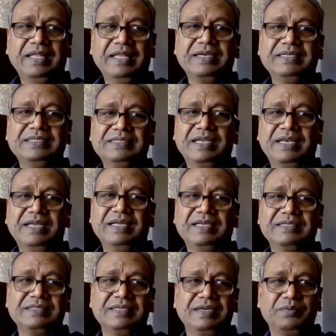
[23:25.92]
And the reason
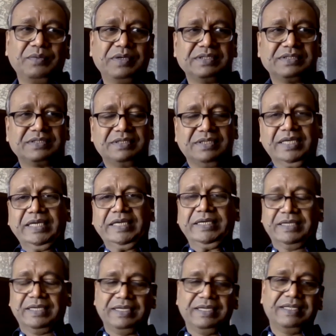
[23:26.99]
is it was the
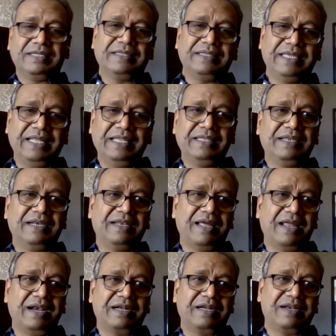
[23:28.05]
then the
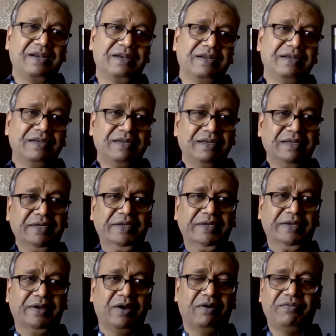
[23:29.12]
director
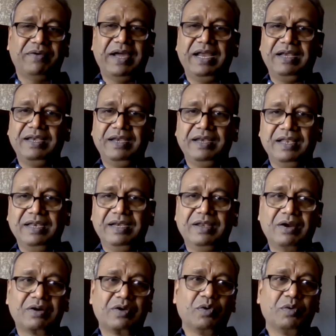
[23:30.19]
of IIT Delhi,
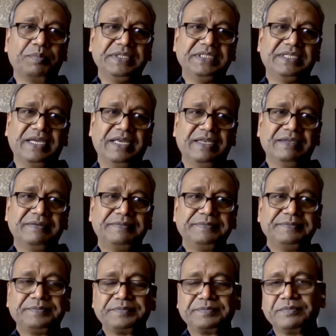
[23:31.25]
Dr. O.P. Jain.
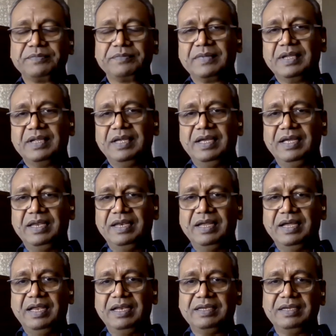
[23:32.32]

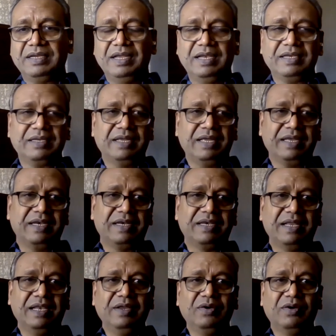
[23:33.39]
And I'll, I'll, I
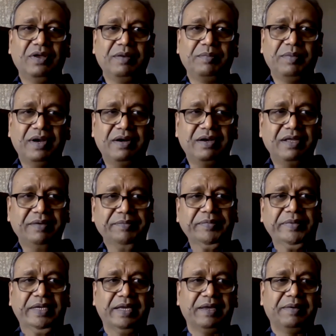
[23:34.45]
can tell you all about
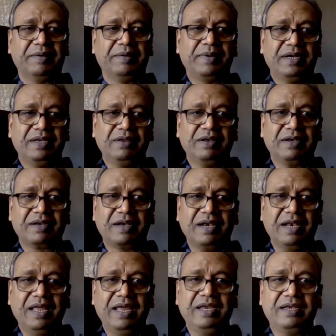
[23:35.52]
him, but you'll
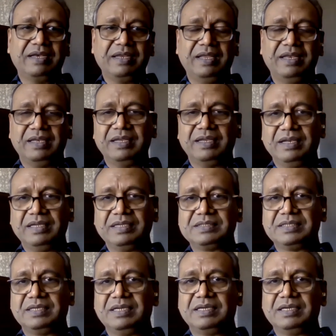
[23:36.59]
relate and the
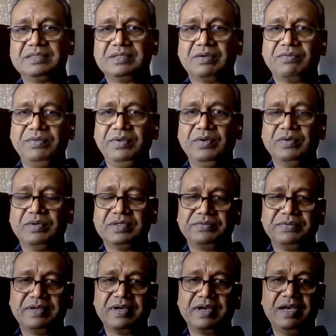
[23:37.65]
listeners or
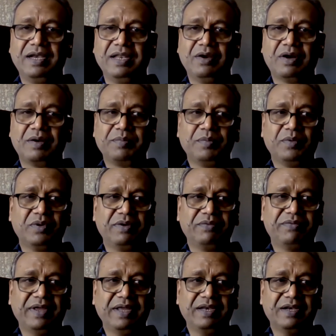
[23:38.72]
viewers will relate a lot more
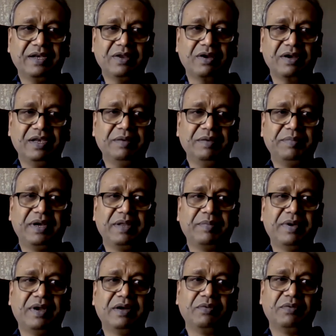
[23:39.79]
if I can talk a little bit
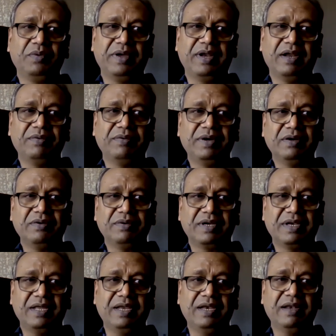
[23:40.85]
about where I went to
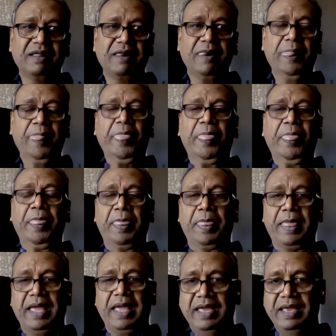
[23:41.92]
attend
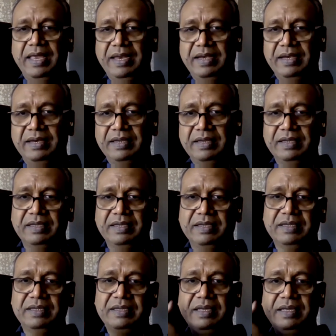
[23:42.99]
and,
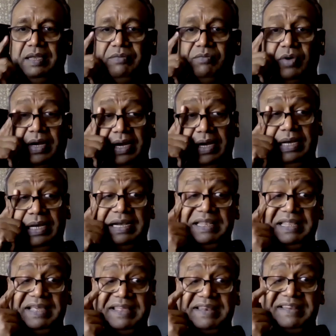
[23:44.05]
uh, and what I
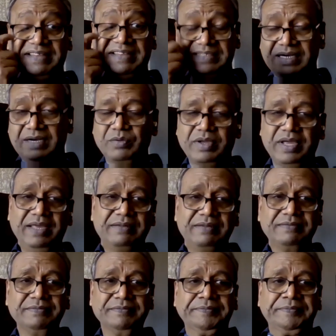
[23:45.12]
did there. Is that okay?